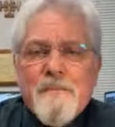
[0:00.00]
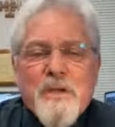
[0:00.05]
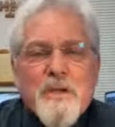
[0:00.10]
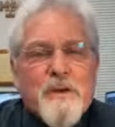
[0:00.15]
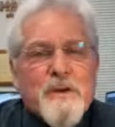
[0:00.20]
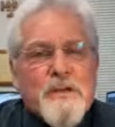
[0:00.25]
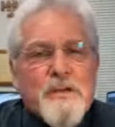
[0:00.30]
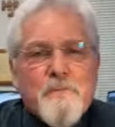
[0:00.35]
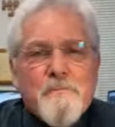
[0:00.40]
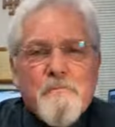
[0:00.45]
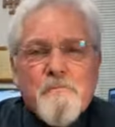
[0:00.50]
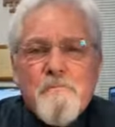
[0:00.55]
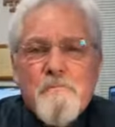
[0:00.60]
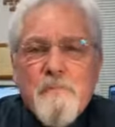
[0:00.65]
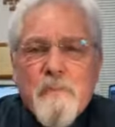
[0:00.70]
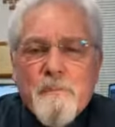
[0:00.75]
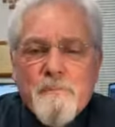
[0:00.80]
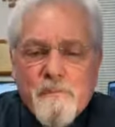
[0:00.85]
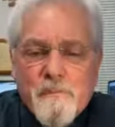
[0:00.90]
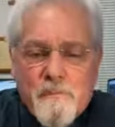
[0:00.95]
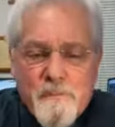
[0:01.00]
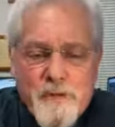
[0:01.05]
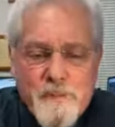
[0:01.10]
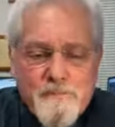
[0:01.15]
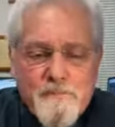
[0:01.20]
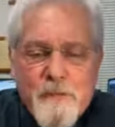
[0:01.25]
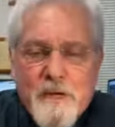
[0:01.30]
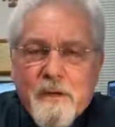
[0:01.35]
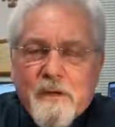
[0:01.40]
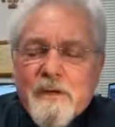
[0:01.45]
because
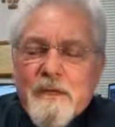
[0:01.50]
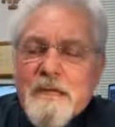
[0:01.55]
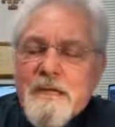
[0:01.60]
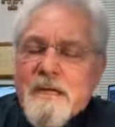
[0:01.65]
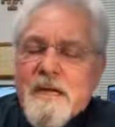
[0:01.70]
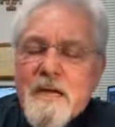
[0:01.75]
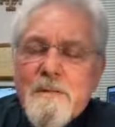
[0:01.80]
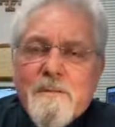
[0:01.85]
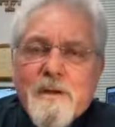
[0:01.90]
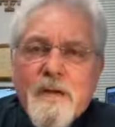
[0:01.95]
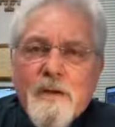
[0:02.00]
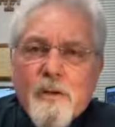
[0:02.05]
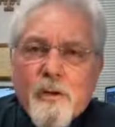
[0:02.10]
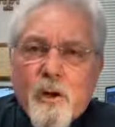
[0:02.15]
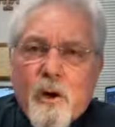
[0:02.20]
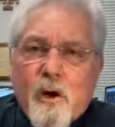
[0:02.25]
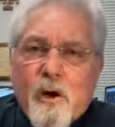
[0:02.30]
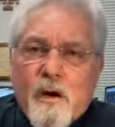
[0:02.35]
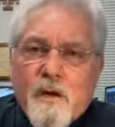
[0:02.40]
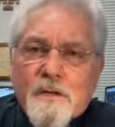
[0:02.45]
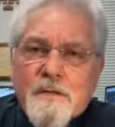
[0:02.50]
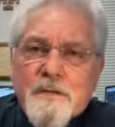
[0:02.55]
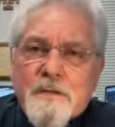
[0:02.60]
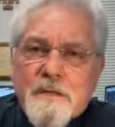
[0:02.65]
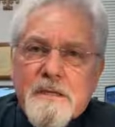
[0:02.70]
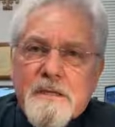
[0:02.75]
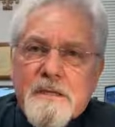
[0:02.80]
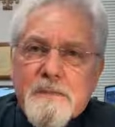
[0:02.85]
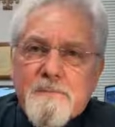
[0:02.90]
merely keeping laws